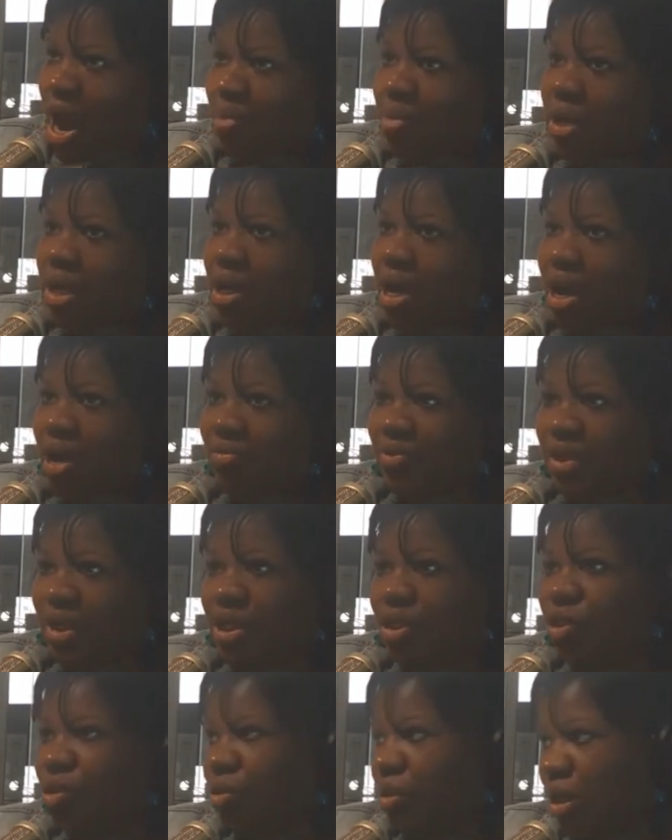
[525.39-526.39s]
I'm gonna have to
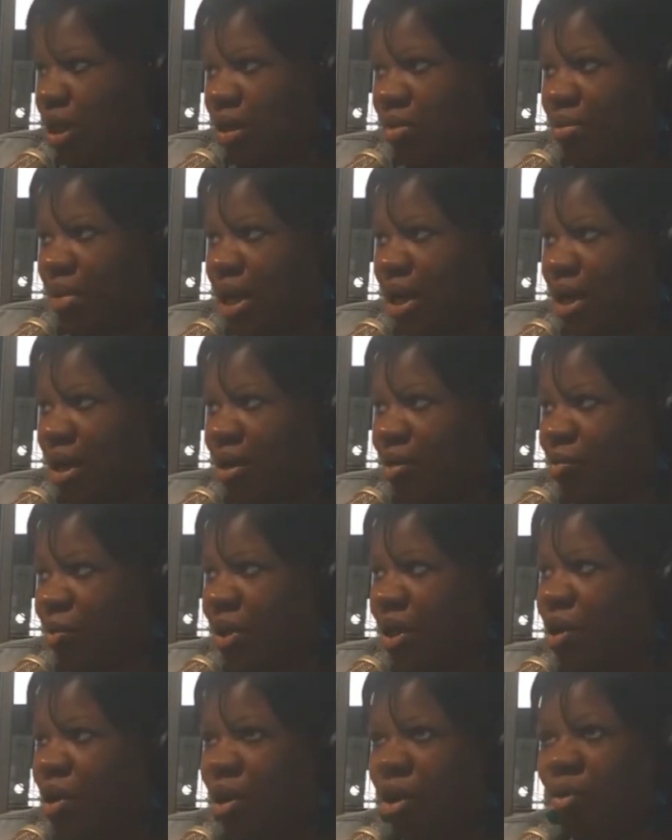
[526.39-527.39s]
get you to come back.
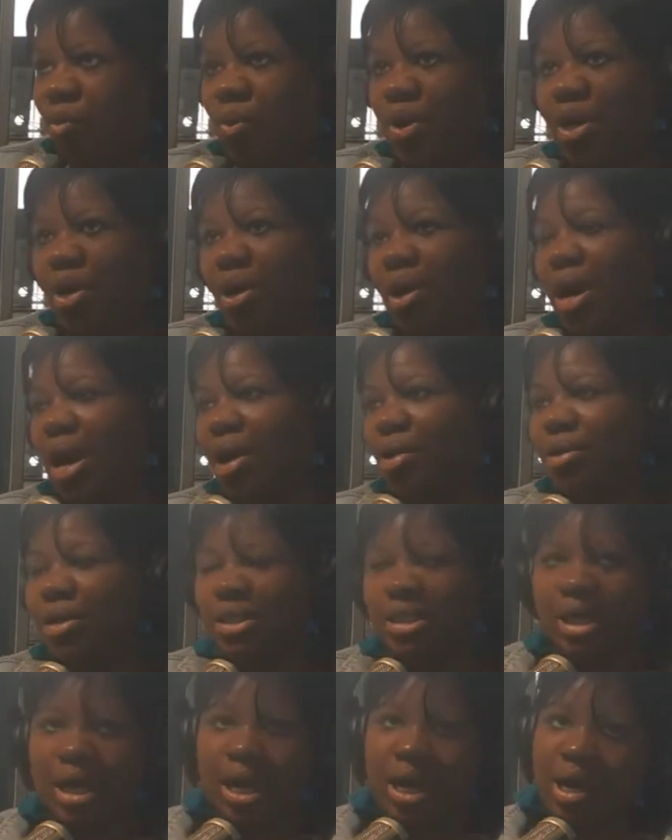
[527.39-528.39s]
We are out of
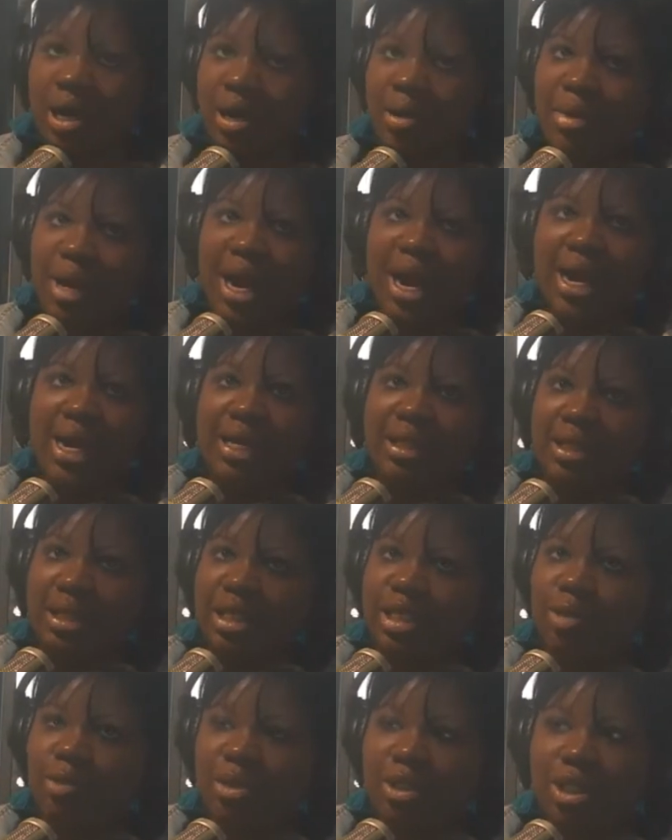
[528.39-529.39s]
time. I hate
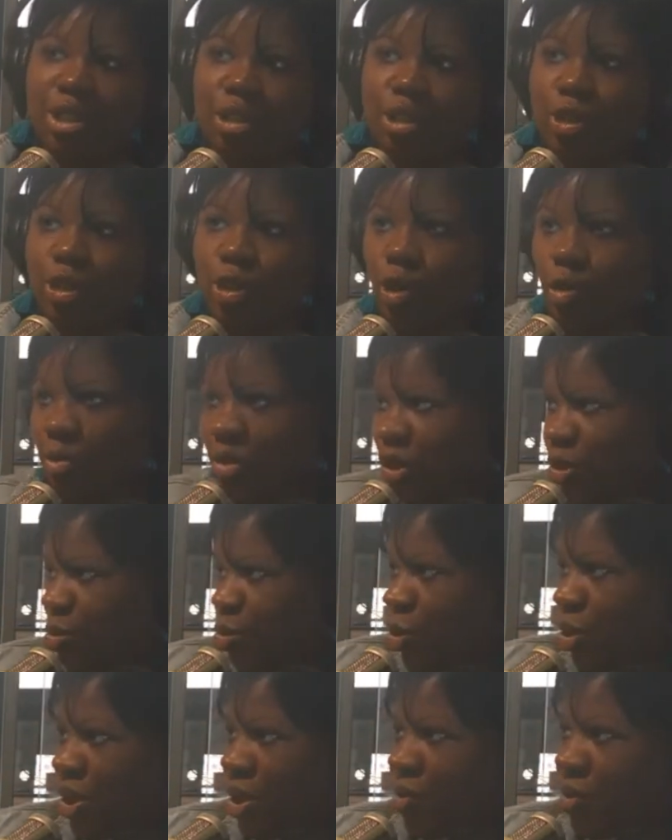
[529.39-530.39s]
this, but there's so much
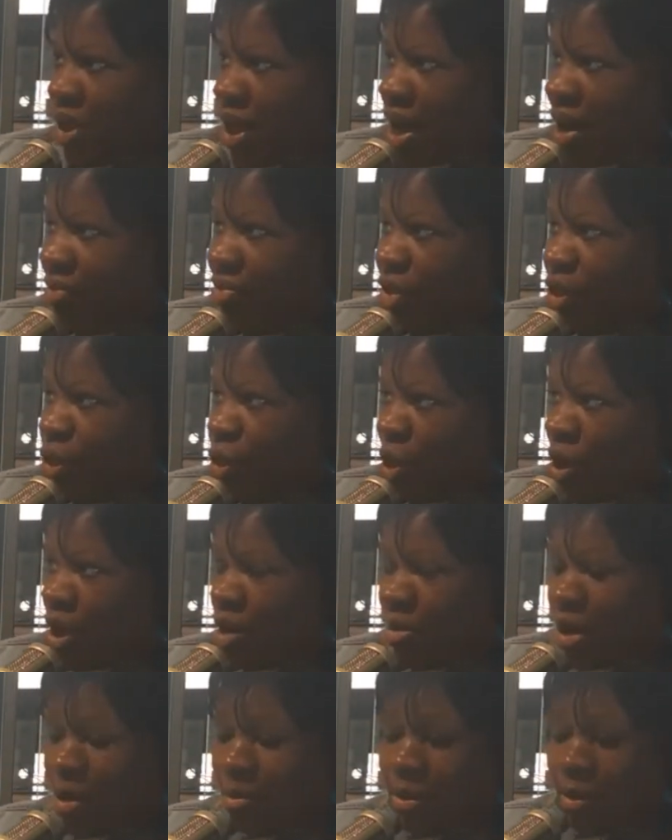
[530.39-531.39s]
more that we have to talk
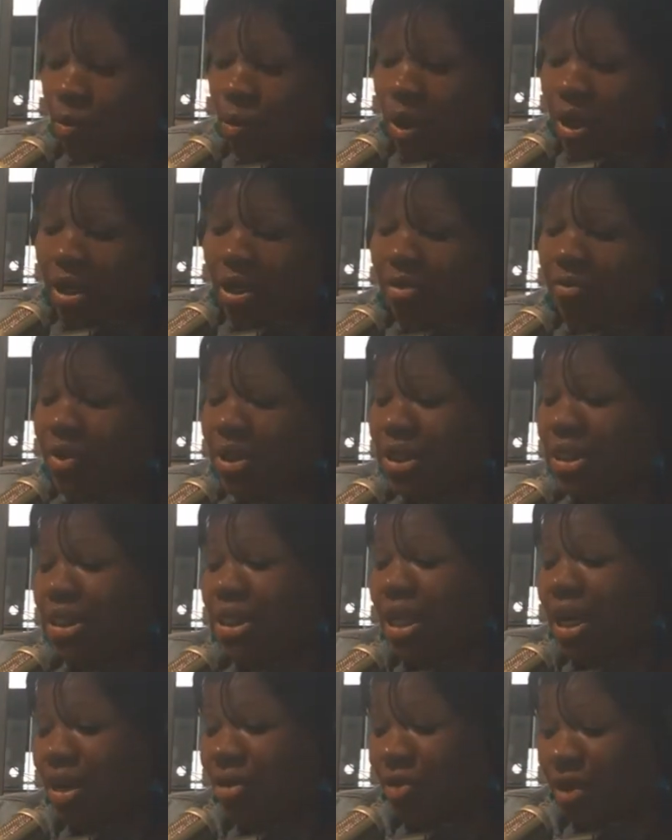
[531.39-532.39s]
about. But one of the reasons
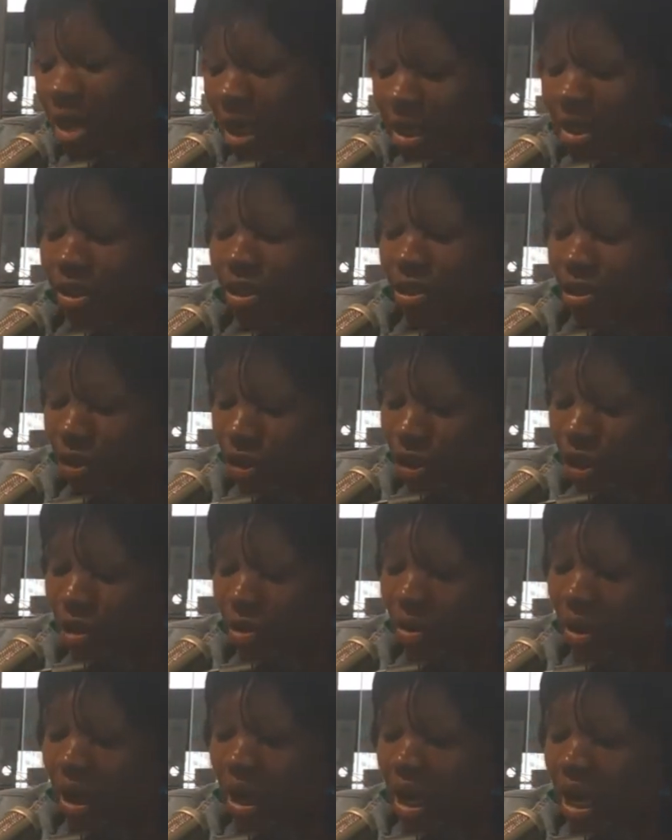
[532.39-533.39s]
that I created this
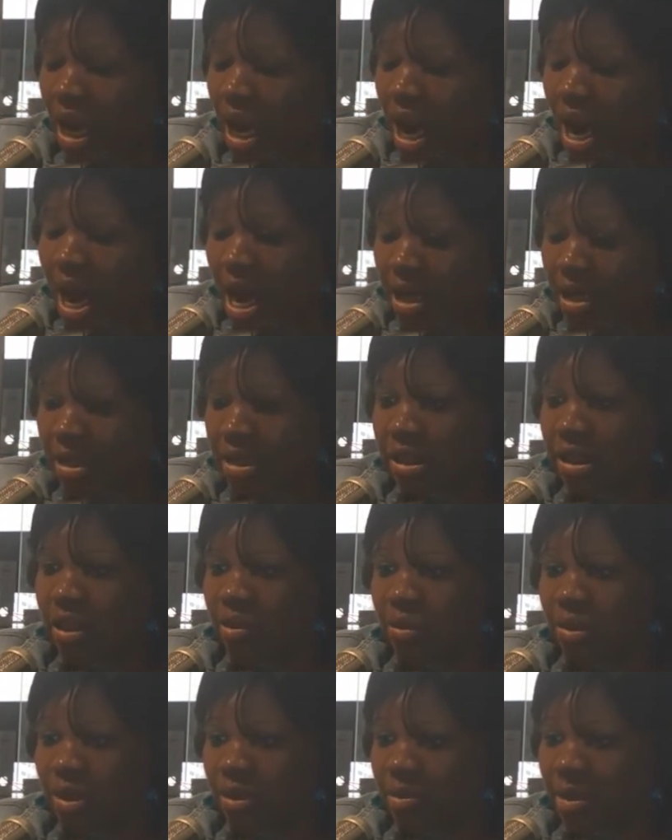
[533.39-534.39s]
show, honestly,
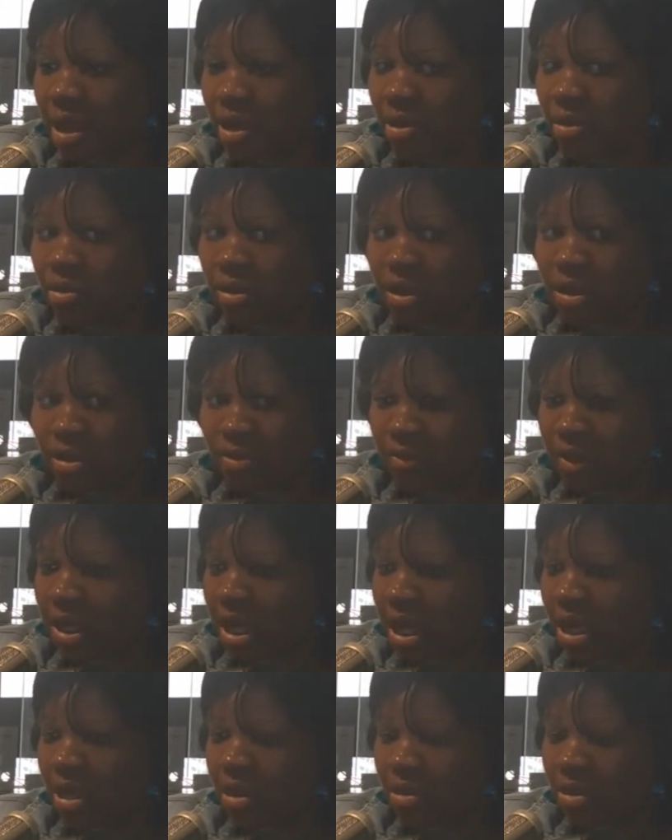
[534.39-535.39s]
was about the 3
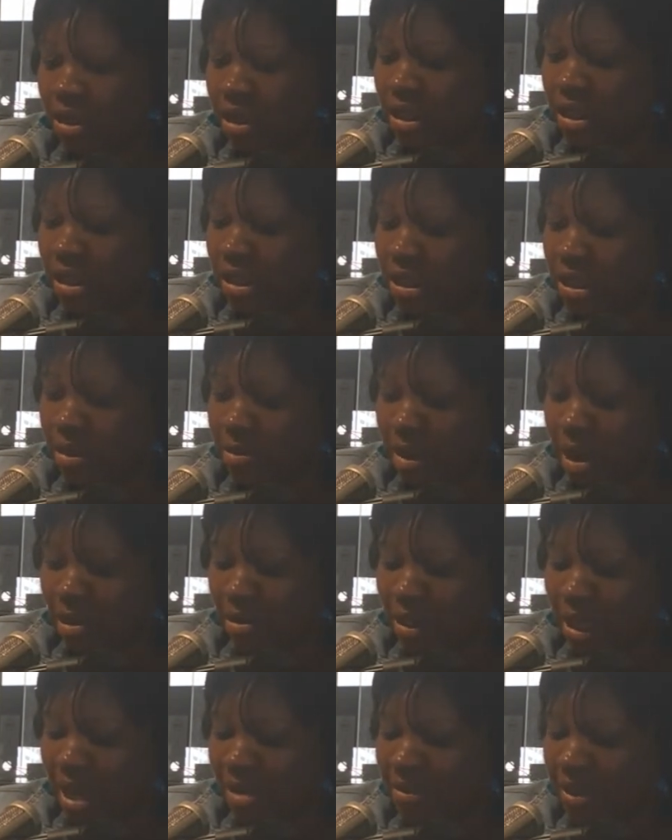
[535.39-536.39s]
L's, and it's
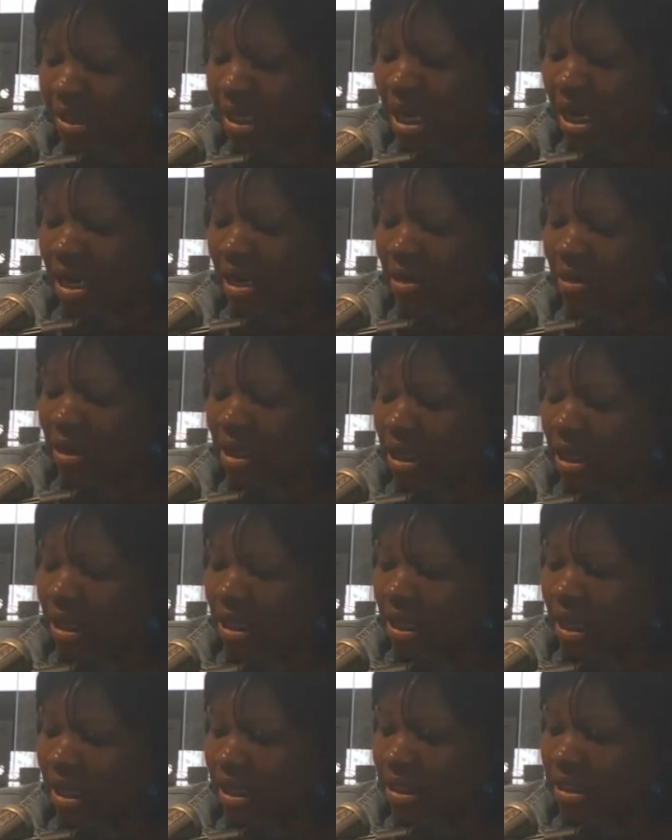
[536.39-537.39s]
about lifestyle,
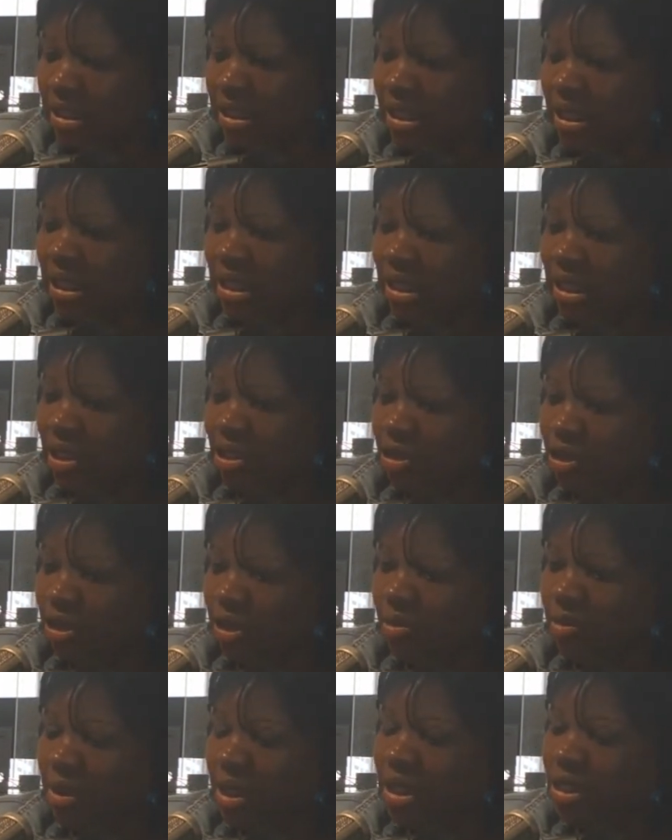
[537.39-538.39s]
legacy,
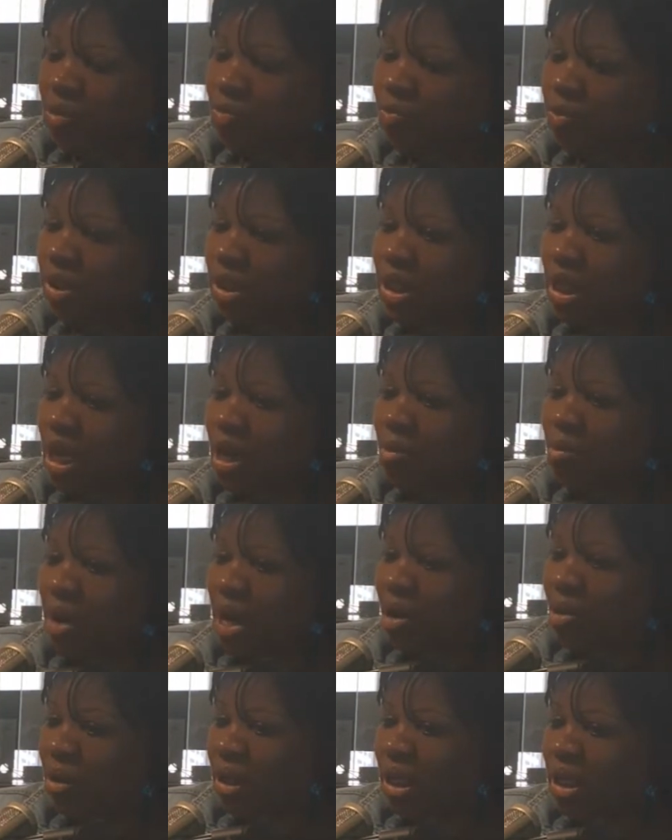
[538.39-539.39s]
leadership. It's really
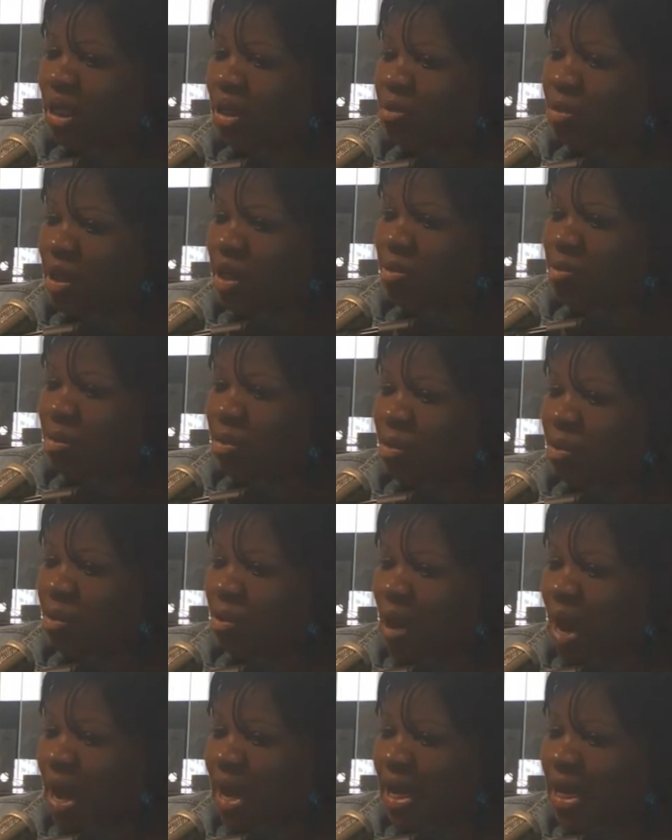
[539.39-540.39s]
about getting
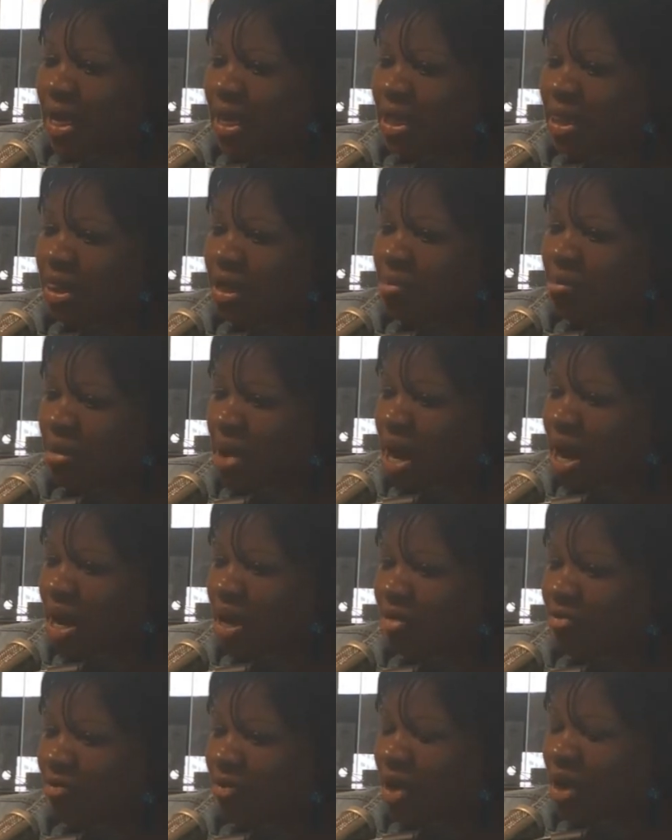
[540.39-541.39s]
people in the
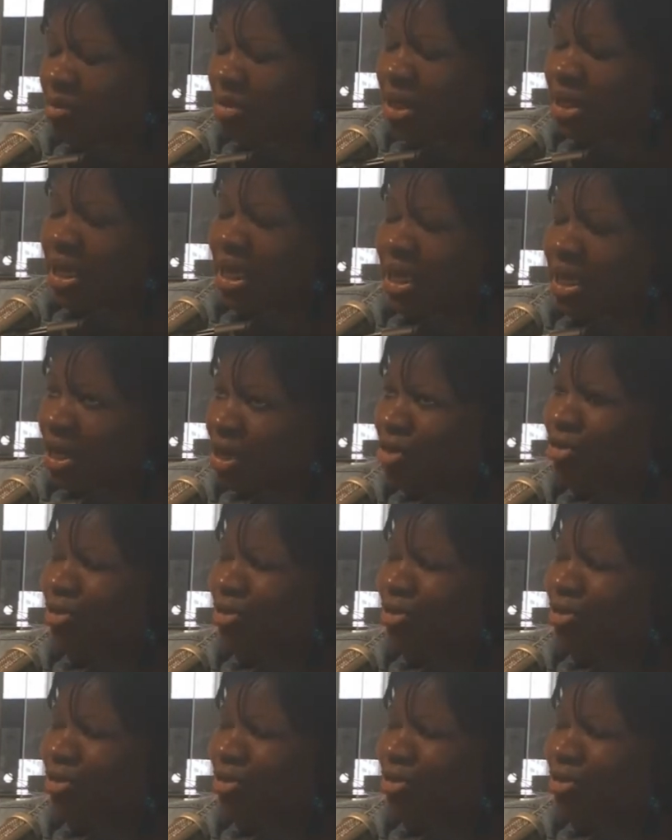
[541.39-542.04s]
mind frame that they can